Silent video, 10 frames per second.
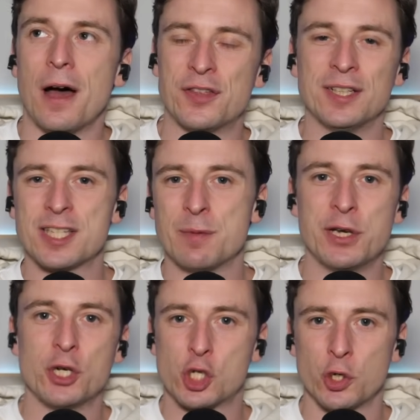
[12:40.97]
I think there's a
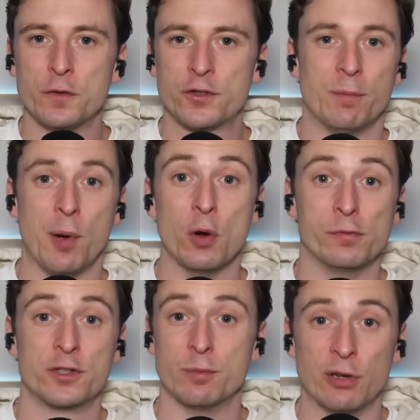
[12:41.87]
bit of truth to
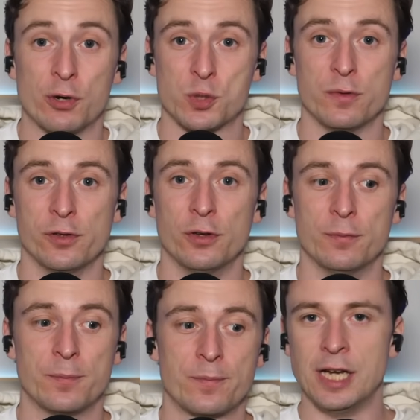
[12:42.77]
both, to be honest with you.